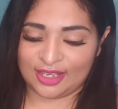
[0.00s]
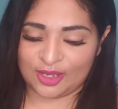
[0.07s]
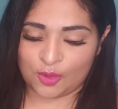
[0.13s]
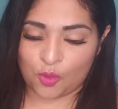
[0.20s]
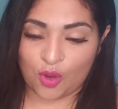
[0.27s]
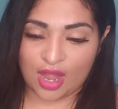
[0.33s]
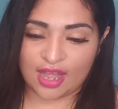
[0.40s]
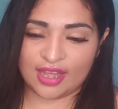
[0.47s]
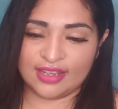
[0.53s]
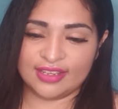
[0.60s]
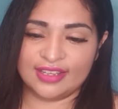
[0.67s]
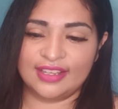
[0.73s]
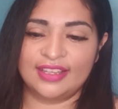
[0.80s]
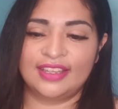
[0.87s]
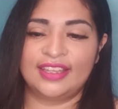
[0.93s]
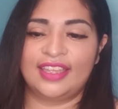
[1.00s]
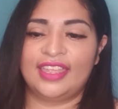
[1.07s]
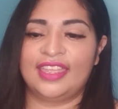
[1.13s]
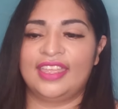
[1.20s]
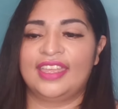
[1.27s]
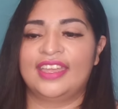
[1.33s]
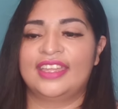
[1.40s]
walk,
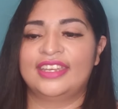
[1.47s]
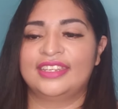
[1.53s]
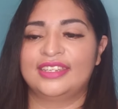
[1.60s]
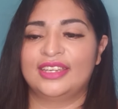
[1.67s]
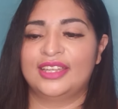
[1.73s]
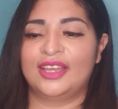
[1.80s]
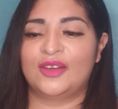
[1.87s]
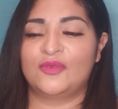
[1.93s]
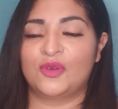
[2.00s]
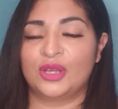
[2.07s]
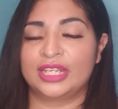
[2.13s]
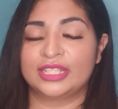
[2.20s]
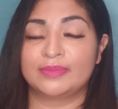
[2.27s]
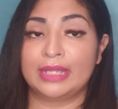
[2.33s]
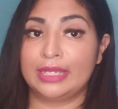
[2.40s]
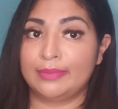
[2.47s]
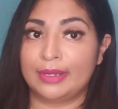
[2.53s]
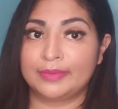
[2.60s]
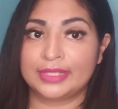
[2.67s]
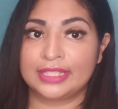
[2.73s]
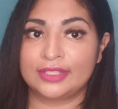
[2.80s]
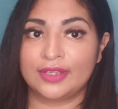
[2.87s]
and avoid as many
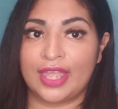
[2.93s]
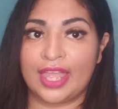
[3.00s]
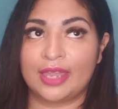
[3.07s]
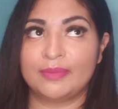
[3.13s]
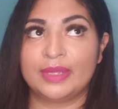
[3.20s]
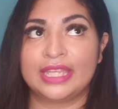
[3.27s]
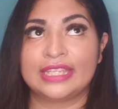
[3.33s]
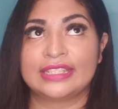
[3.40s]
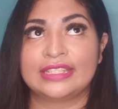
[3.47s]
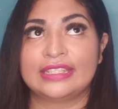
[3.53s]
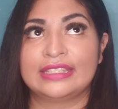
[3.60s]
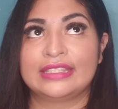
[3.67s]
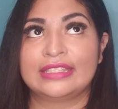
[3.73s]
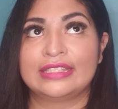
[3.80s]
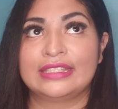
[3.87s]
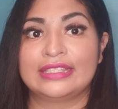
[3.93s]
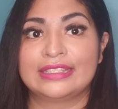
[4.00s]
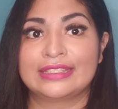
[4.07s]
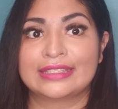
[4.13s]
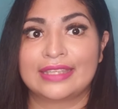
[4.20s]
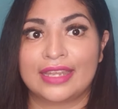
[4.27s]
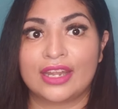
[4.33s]
bumps as you can because
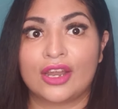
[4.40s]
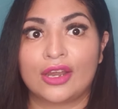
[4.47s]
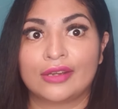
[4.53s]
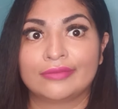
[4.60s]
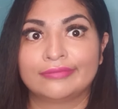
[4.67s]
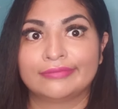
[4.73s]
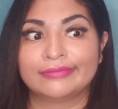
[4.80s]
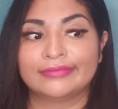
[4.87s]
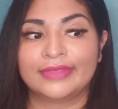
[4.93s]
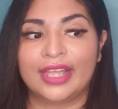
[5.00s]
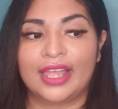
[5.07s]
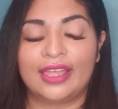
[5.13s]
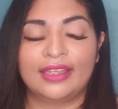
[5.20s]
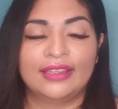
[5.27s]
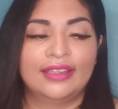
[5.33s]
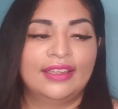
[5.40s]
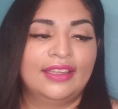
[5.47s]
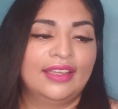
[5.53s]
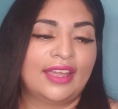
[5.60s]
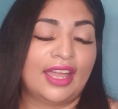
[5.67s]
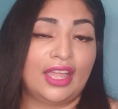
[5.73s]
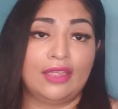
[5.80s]
it's gonna hurt, okay?
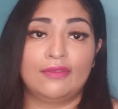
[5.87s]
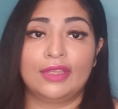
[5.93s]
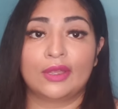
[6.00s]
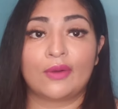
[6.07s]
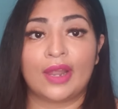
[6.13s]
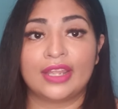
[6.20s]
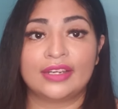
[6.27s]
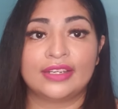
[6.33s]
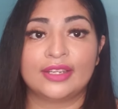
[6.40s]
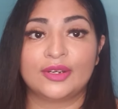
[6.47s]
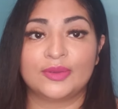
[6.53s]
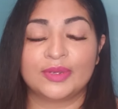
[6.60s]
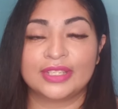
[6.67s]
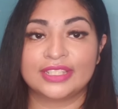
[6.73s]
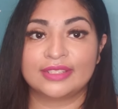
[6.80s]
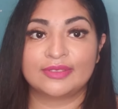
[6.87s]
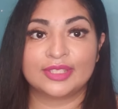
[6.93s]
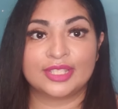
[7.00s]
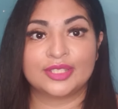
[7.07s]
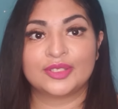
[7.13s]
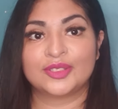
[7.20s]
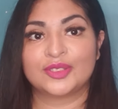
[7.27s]
I even cried a little because it was
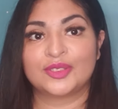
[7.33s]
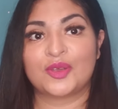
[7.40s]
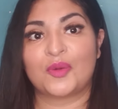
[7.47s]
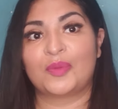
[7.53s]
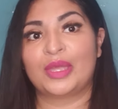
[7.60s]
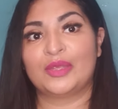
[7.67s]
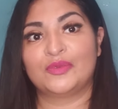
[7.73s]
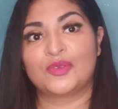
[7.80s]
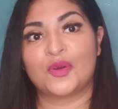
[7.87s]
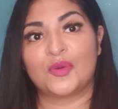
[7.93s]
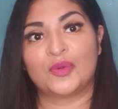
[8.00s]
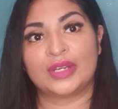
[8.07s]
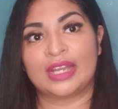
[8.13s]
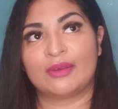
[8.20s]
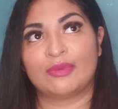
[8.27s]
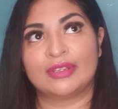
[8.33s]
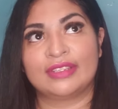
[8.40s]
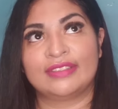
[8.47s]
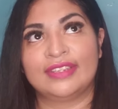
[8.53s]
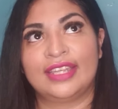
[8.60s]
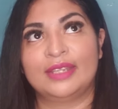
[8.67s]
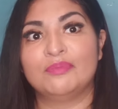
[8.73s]
just so painful when I would
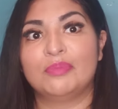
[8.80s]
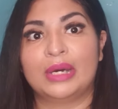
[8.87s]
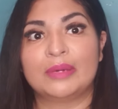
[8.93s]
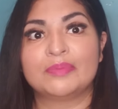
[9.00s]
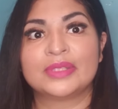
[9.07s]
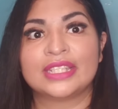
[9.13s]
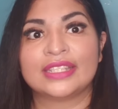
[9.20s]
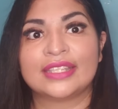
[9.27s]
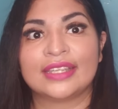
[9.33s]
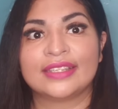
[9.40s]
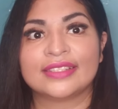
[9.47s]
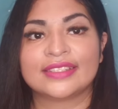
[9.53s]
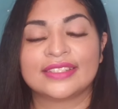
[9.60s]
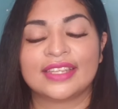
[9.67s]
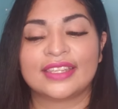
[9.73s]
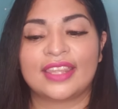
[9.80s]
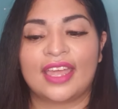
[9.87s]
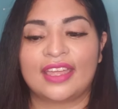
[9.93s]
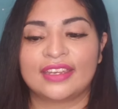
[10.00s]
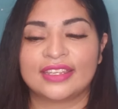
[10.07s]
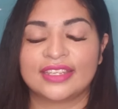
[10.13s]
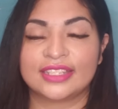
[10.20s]
hit bumps and things like
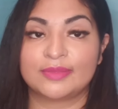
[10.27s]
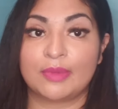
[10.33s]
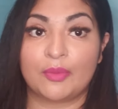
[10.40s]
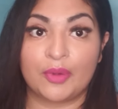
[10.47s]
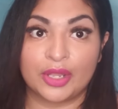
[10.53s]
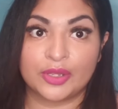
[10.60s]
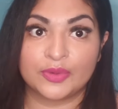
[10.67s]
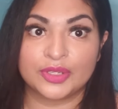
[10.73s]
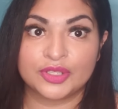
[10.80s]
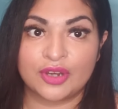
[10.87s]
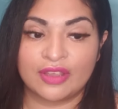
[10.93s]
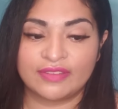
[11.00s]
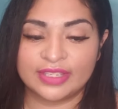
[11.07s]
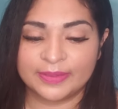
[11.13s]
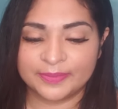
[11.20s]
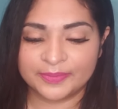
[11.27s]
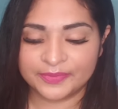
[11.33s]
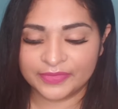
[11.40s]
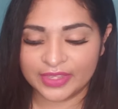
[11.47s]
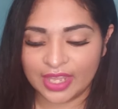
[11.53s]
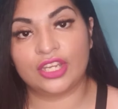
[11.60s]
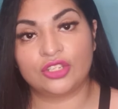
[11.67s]
that because my brother was driving.
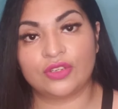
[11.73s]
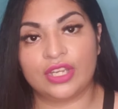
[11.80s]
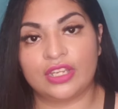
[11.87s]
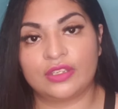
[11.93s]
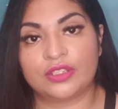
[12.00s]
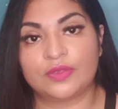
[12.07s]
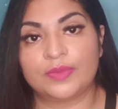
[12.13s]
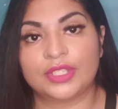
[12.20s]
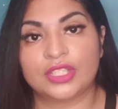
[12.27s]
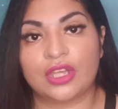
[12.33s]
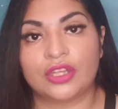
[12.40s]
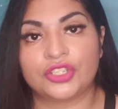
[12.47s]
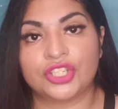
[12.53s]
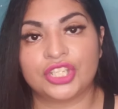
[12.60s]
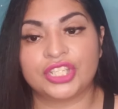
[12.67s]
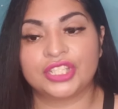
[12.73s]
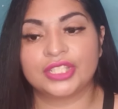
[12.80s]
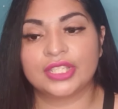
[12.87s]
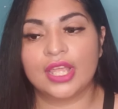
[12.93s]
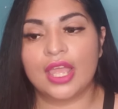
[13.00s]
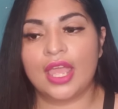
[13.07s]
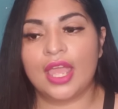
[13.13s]
Drainage massages.